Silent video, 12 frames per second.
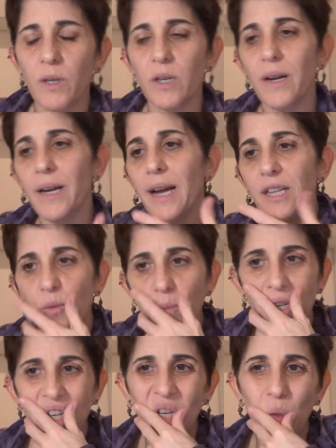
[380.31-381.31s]
here at
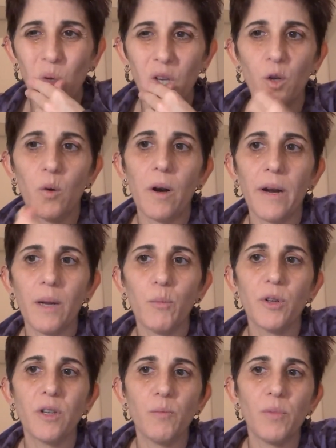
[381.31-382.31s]
IHP, and when you are
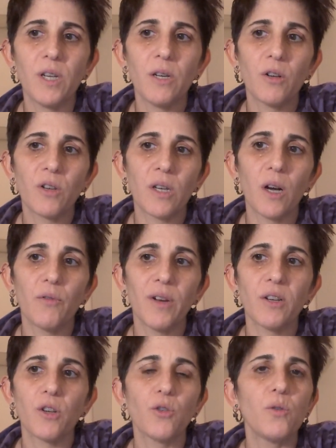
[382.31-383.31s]
able to be yourself
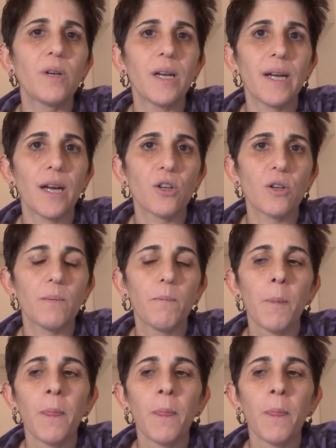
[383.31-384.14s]
as a true connection.